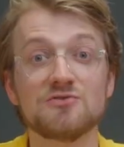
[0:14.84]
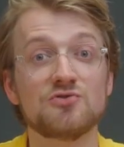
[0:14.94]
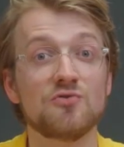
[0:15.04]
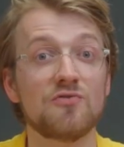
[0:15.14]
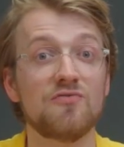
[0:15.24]

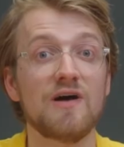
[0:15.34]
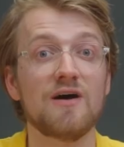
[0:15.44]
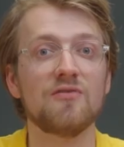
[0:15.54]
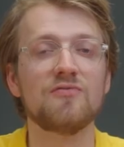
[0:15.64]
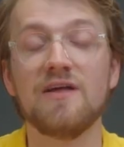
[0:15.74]
controlled
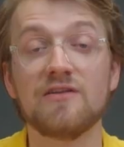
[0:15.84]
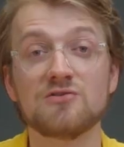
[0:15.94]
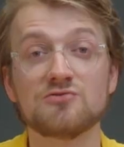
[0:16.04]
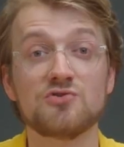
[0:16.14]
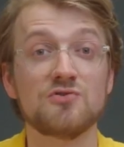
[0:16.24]
valve that
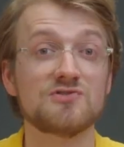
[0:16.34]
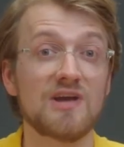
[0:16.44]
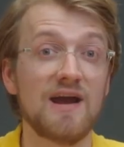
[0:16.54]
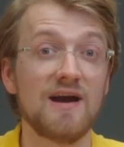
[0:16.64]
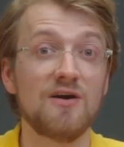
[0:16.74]
controls
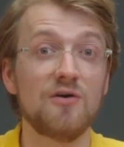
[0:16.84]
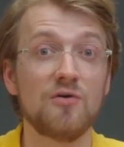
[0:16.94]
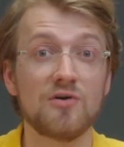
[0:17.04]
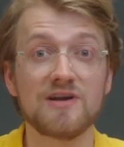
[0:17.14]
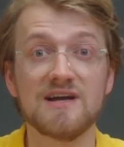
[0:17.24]
air
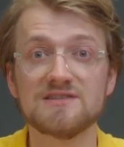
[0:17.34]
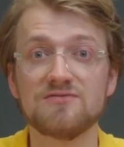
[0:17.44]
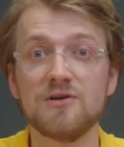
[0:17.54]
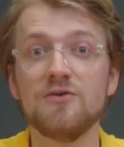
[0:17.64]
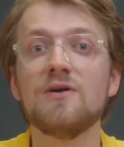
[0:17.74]
or gas
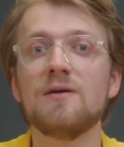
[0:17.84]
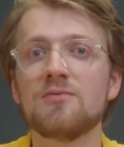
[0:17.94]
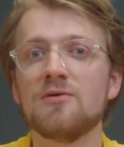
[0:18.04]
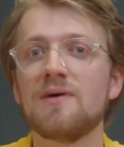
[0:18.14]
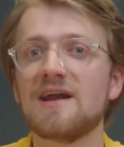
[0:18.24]
flow in
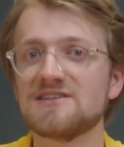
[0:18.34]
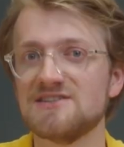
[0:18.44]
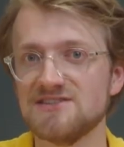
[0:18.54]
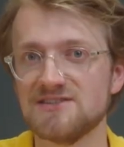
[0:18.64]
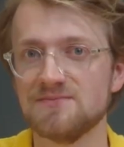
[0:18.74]
pneumatic
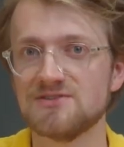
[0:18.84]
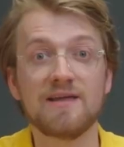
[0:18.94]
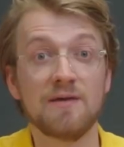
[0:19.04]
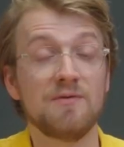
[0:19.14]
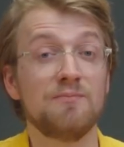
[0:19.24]
system.
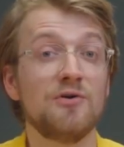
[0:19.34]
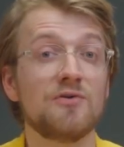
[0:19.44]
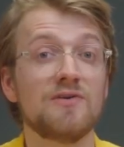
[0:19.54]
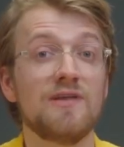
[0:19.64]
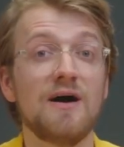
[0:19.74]
It can be
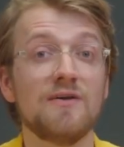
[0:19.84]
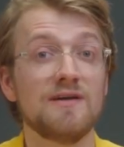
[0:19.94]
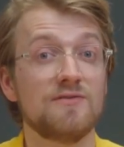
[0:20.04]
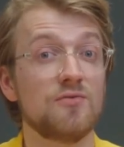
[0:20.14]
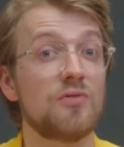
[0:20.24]
broken down
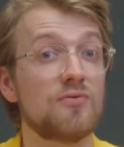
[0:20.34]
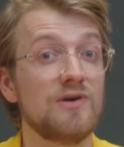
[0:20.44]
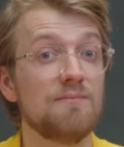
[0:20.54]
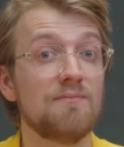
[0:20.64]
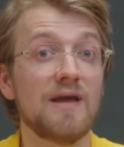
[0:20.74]
into
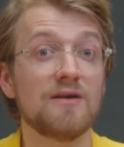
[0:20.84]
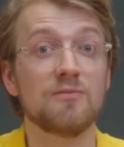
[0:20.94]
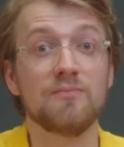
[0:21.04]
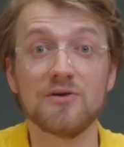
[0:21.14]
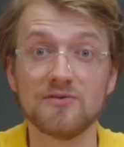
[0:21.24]
three main
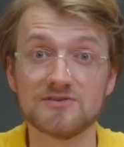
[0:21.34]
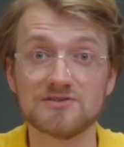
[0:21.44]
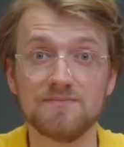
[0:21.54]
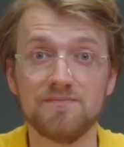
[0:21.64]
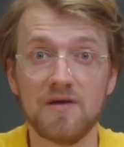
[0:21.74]

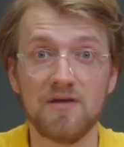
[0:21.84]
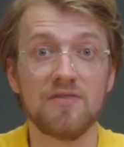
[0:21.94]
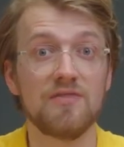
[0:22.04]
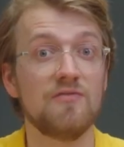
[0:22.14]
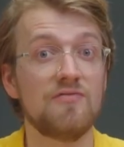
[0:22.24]
components.
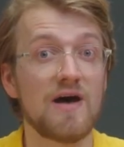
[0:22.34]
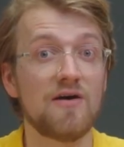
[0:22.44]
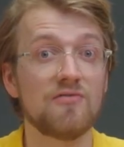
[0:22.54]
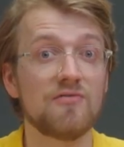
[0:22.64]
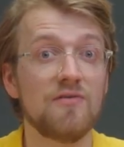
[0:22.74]
The
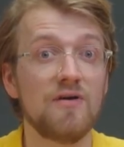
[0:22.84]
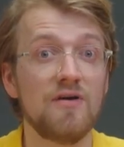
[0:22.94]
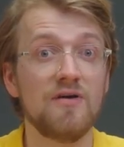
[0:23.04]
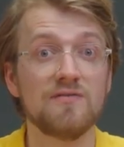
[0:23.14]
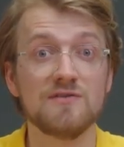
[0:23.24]
valve,
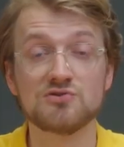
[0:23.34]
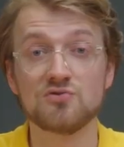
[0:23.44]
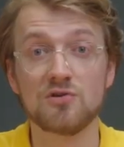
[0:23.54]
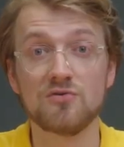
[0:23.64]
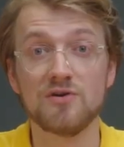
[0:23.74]
the
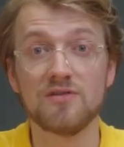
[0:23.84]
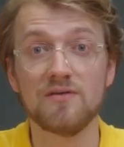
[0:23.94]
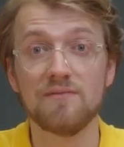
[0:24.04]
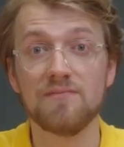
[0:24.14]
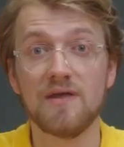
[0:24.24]
solenoid,
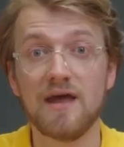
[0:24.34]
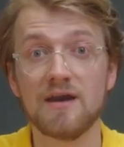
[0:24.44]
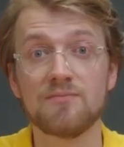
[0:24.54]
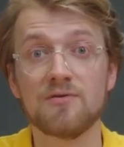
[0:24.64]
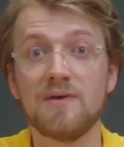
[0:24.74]

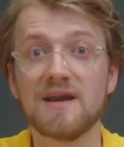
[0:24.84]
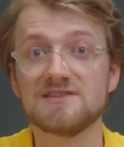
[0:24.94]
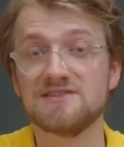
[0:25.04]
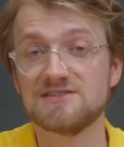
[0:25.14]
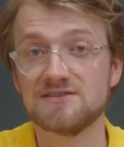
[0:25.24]
and a pneumatic
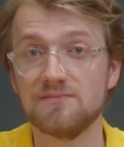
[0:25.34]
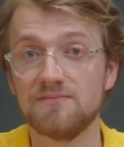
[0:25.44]
system.